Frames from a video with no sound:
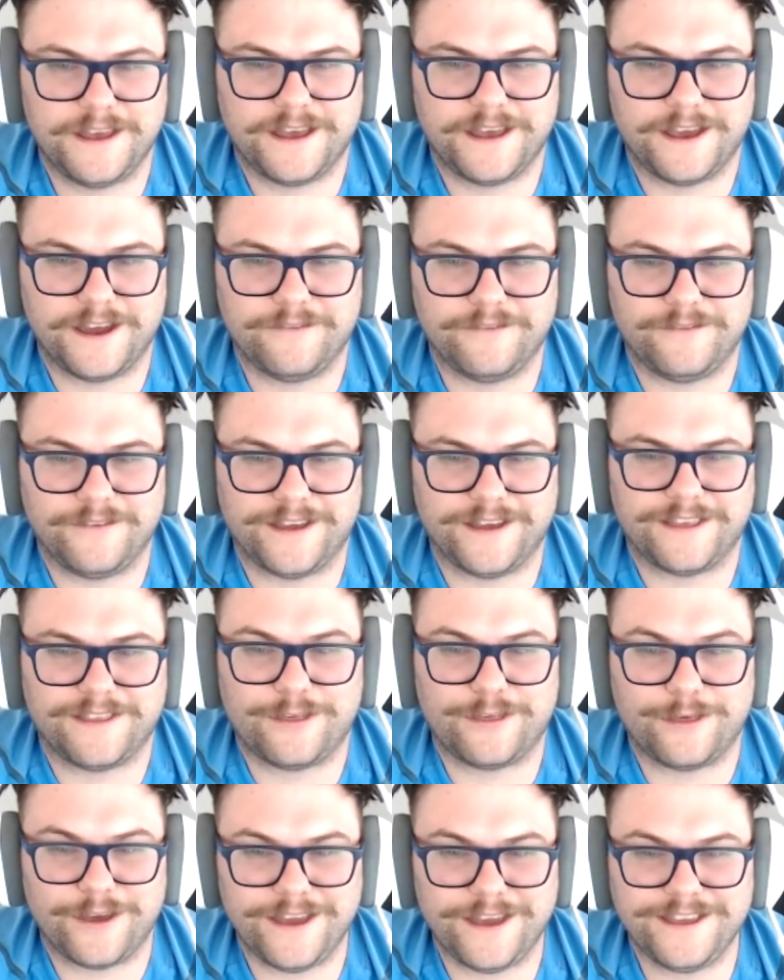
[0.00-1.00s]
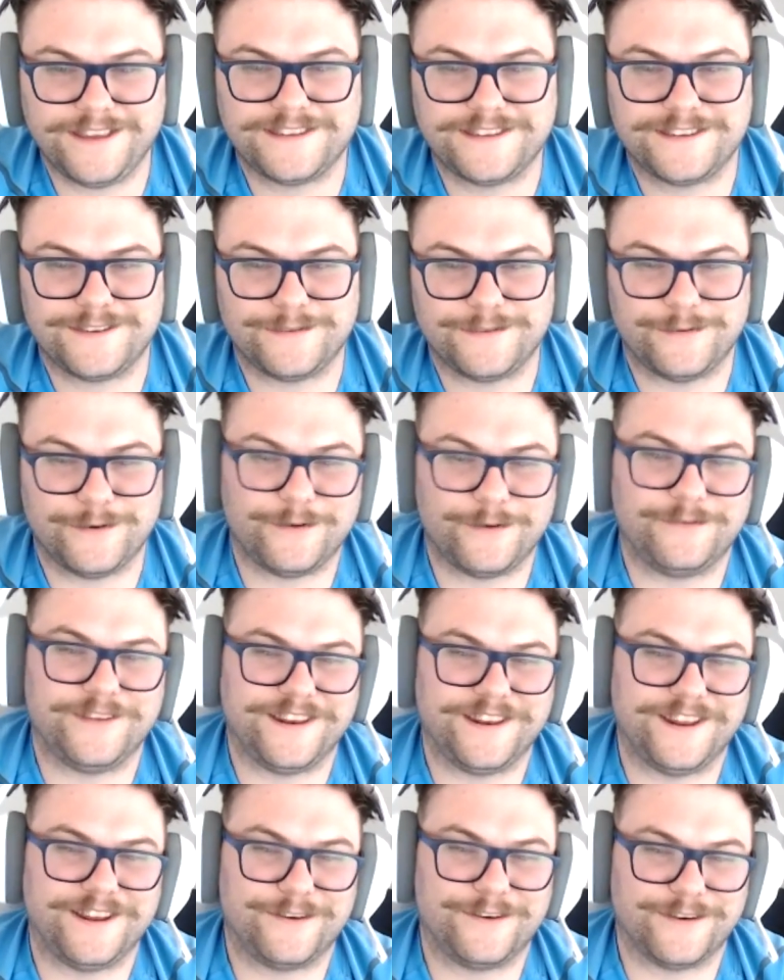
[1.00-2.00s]
i'm like thanks well
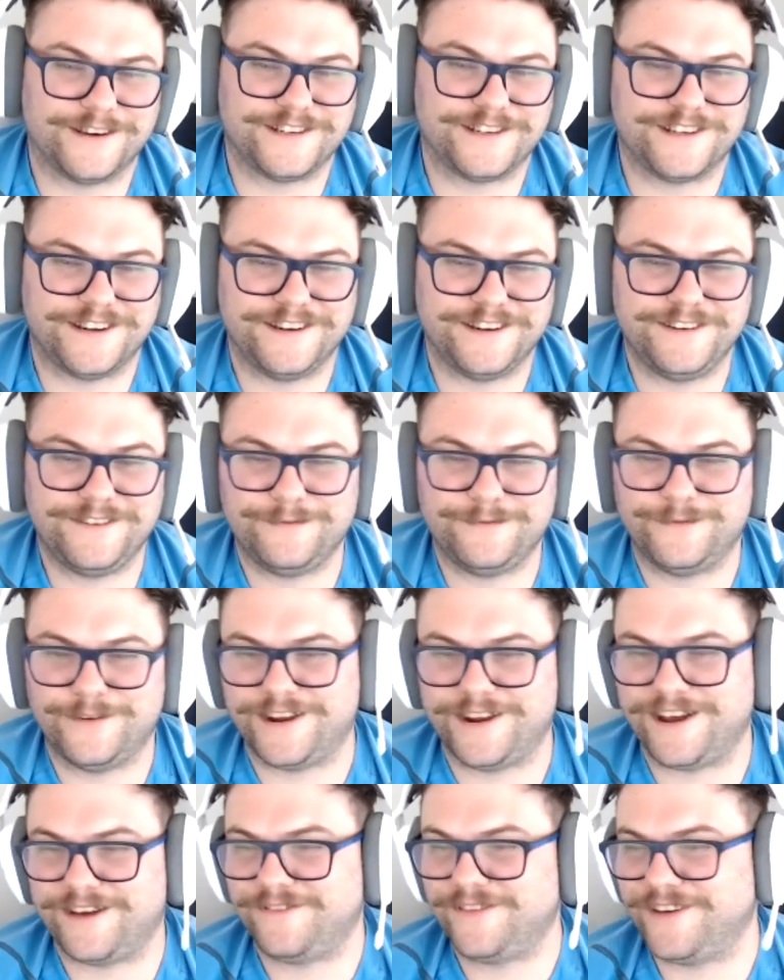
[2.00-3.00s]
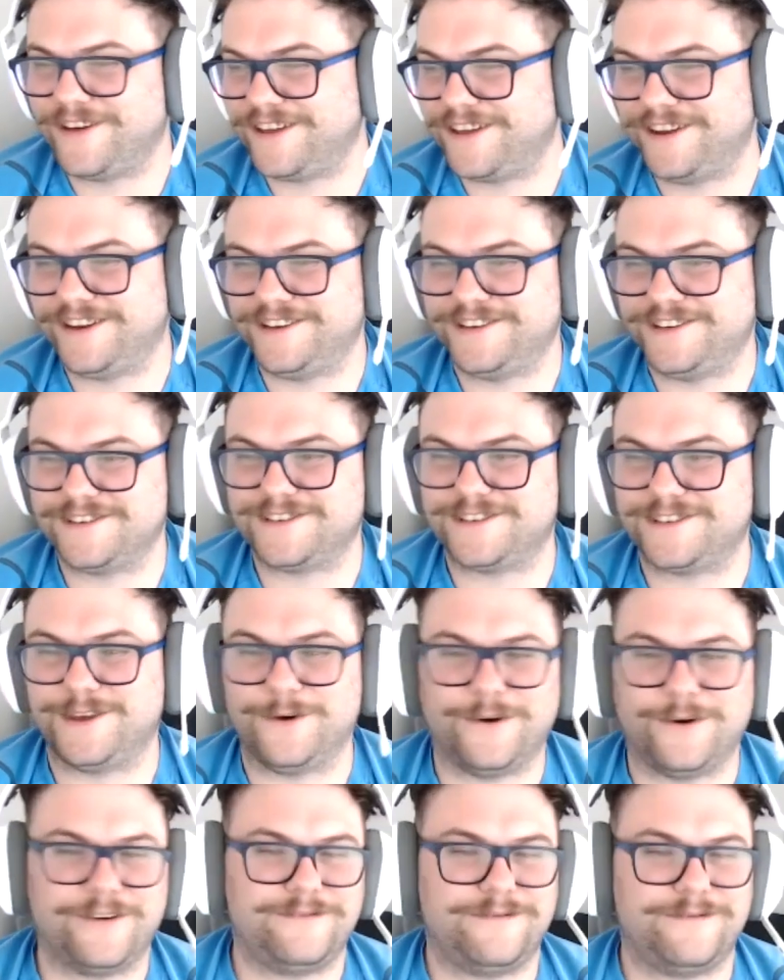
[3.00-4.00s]
meaning christian but i'm not going to just
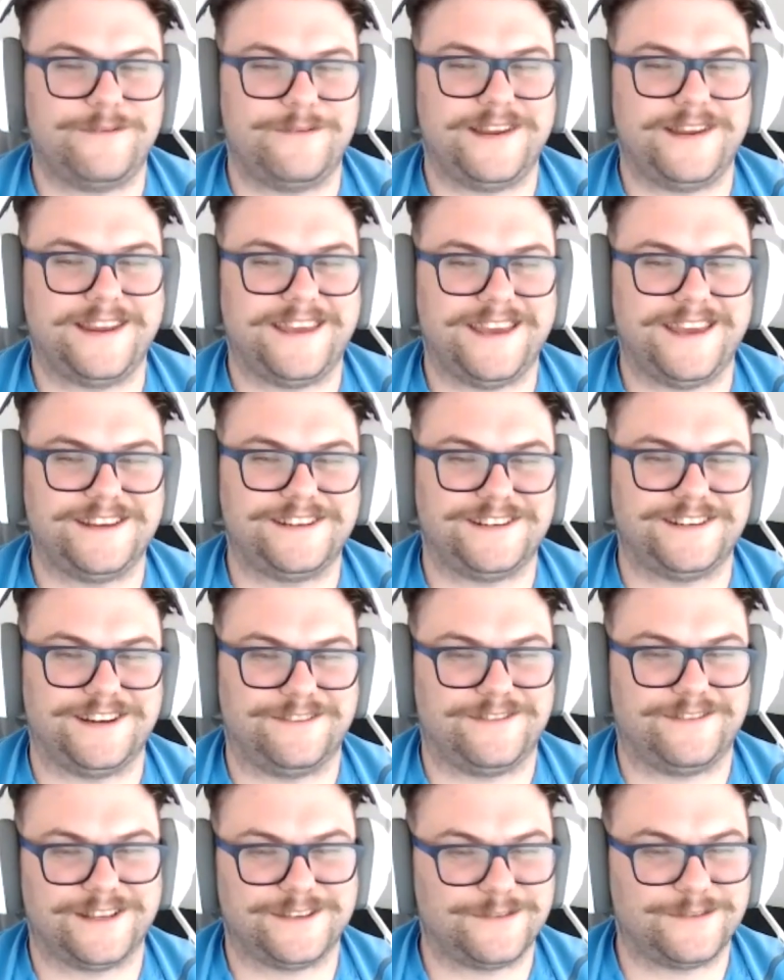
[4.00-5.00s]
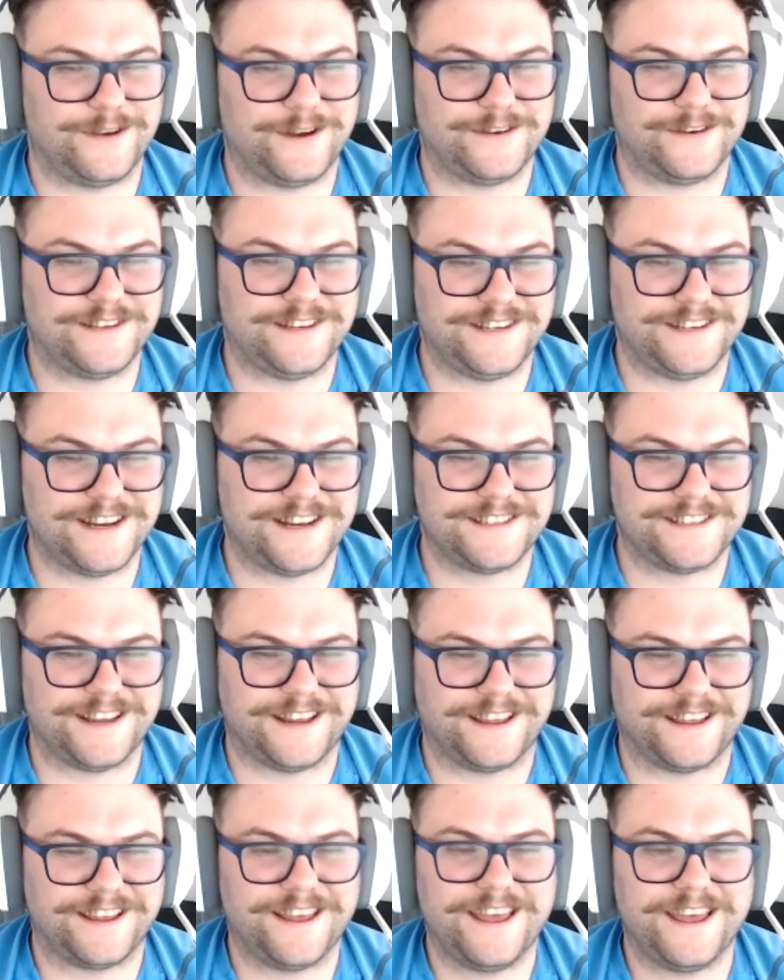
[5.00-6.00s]
go off my medication if that's what you're
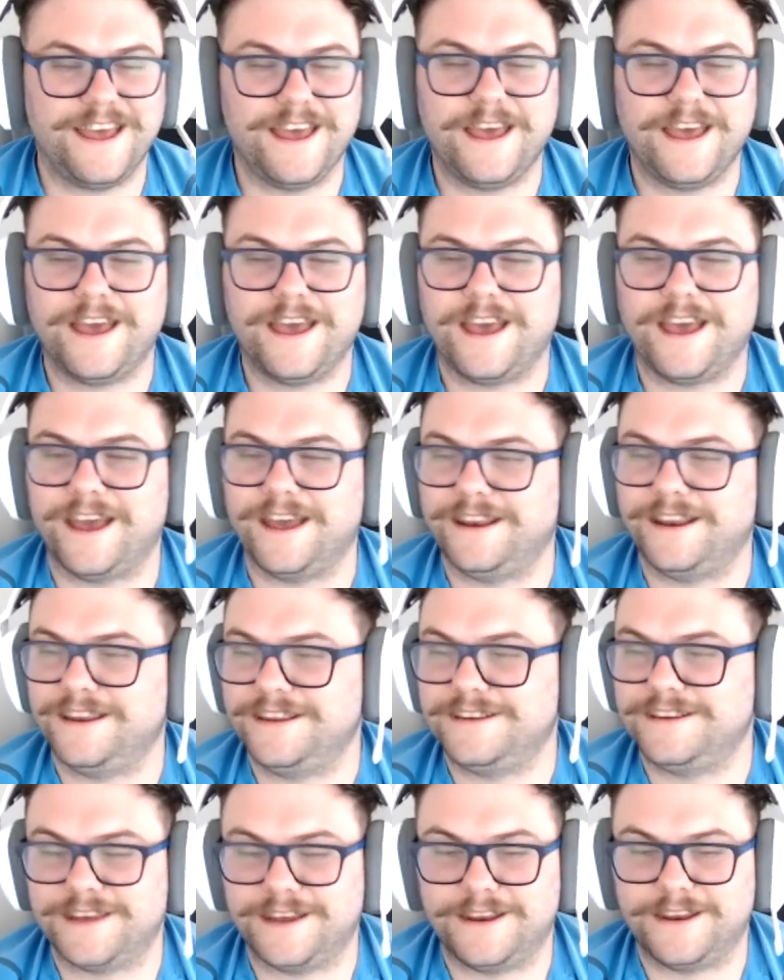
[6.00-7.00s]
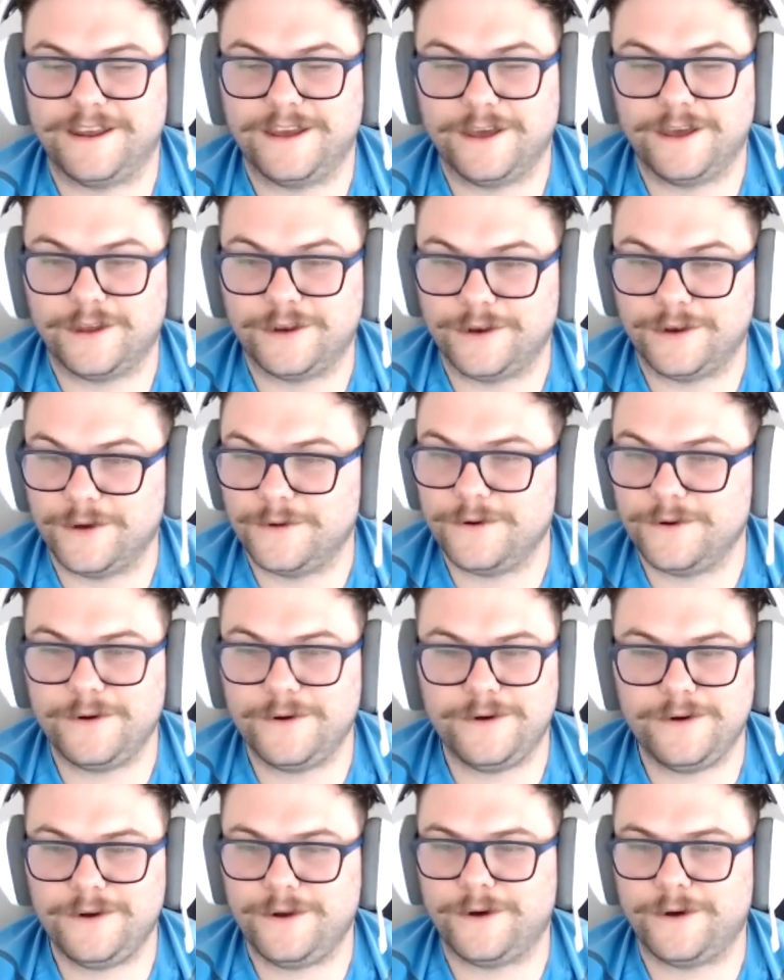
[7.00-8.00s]
suggesting and he said no no
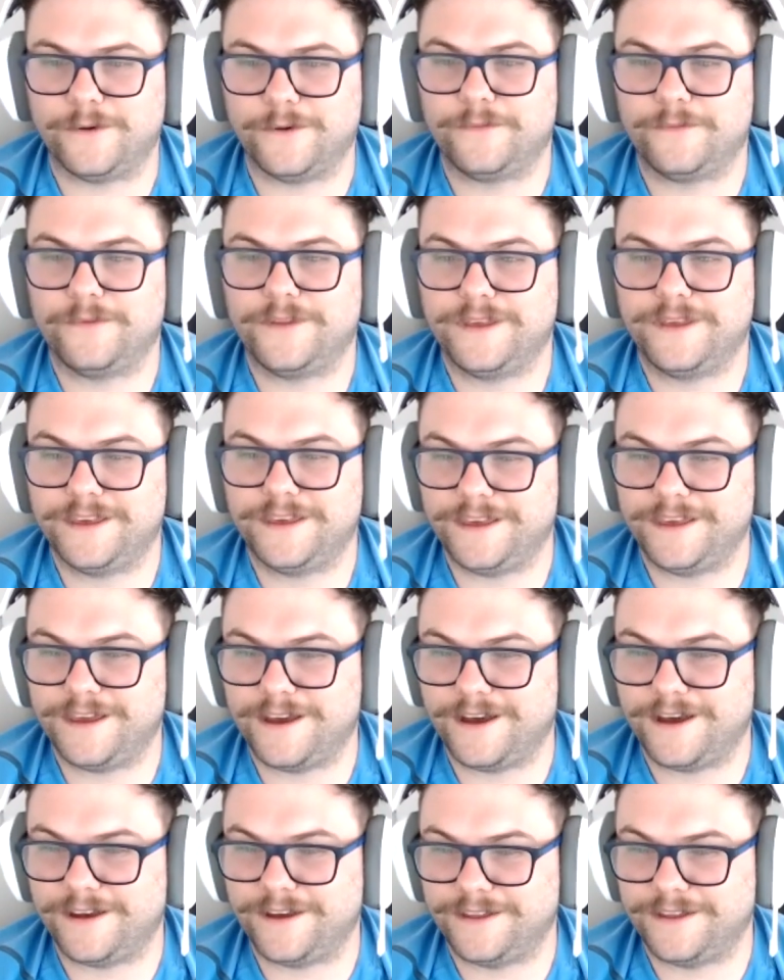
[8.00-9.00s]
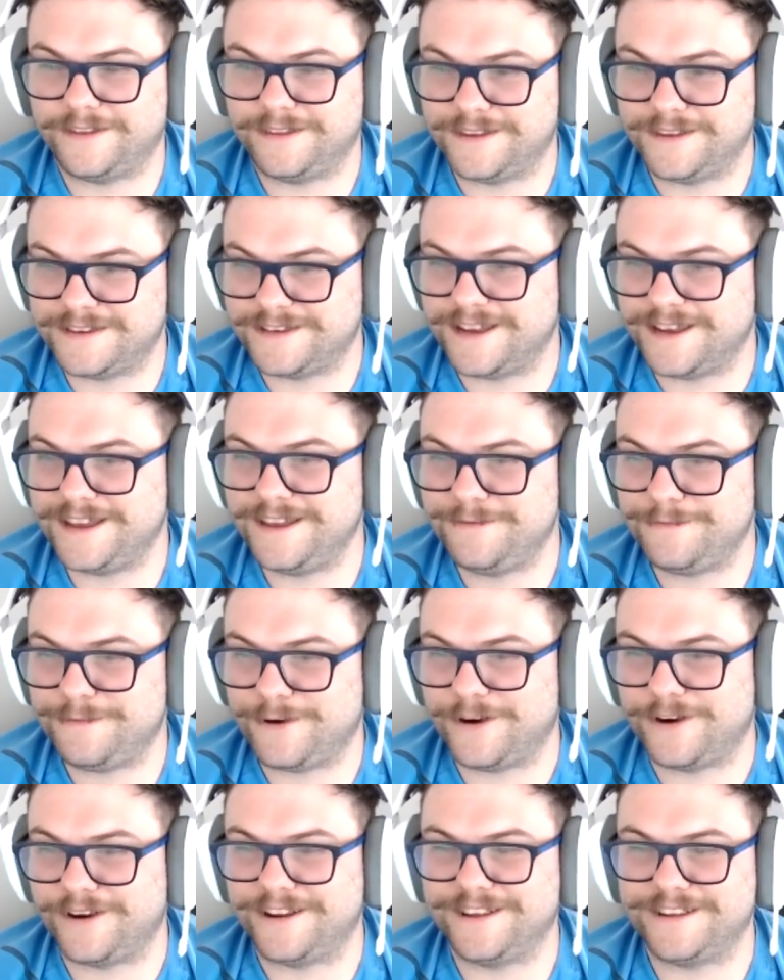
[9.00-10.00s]
no no uh, the second
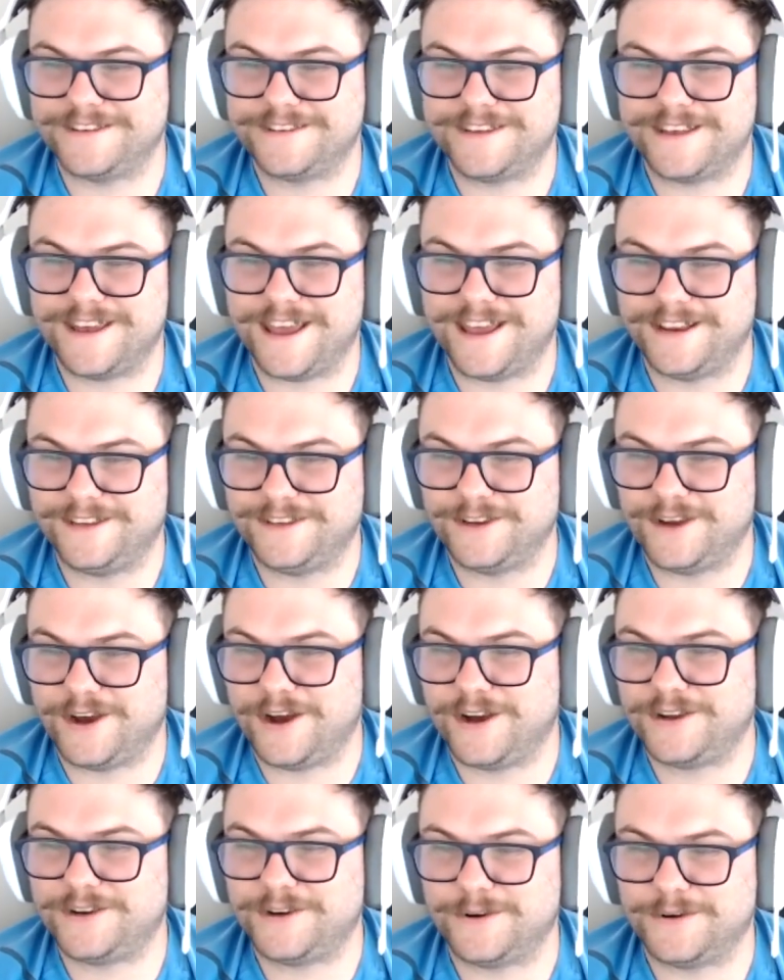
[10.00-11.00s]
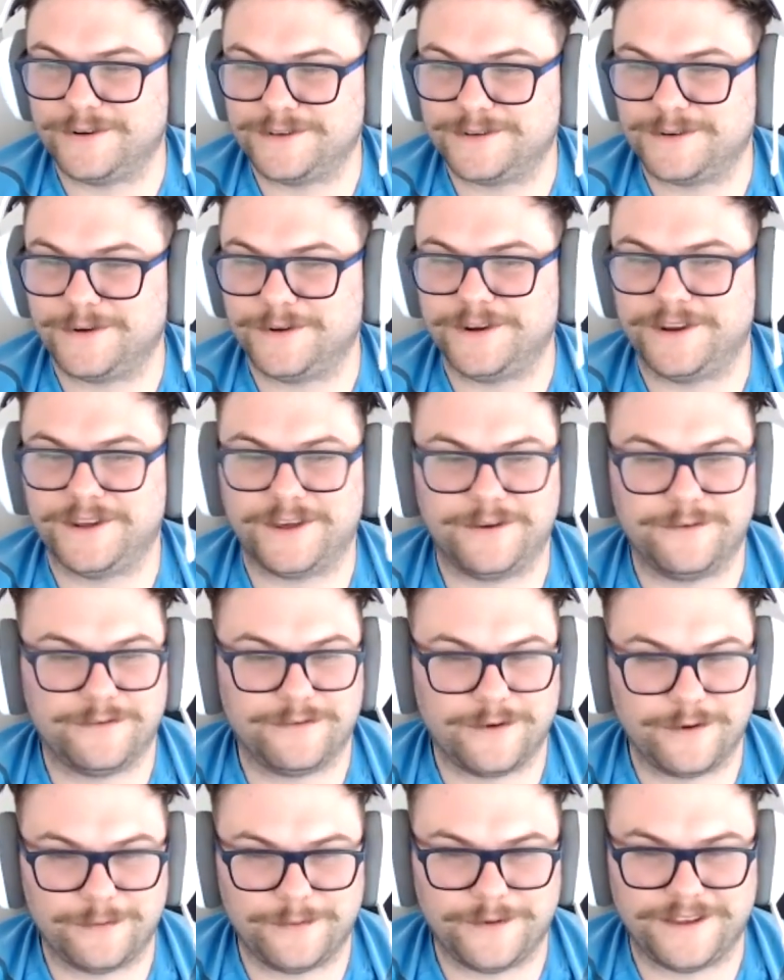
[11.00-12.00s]
part is a doctor is going to
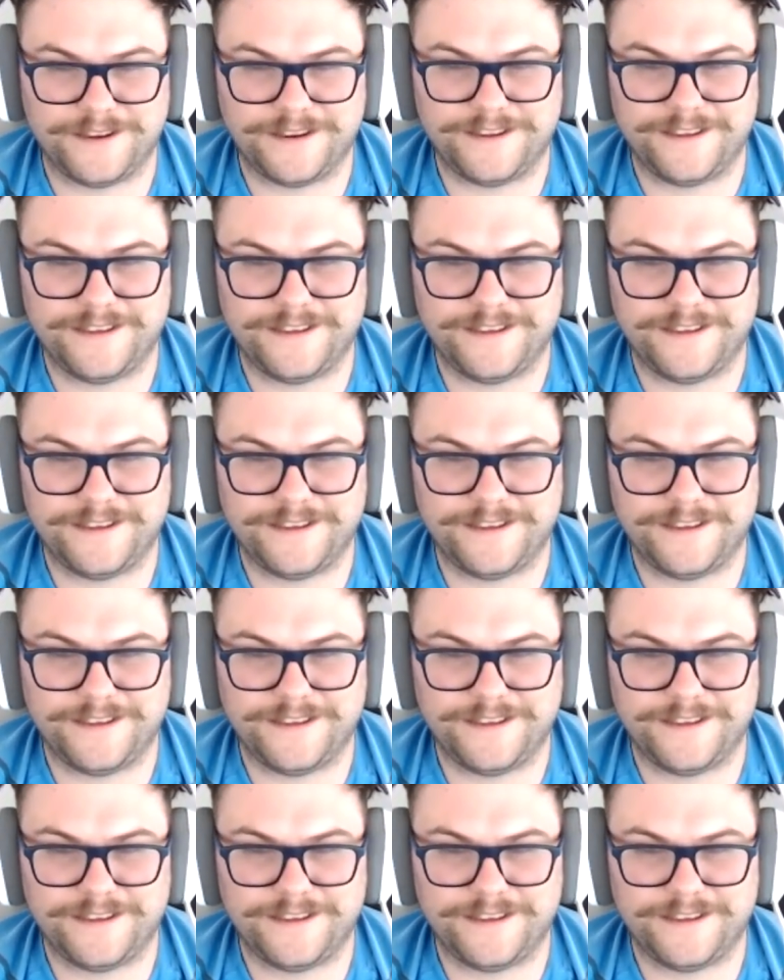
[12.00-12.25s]
confirm it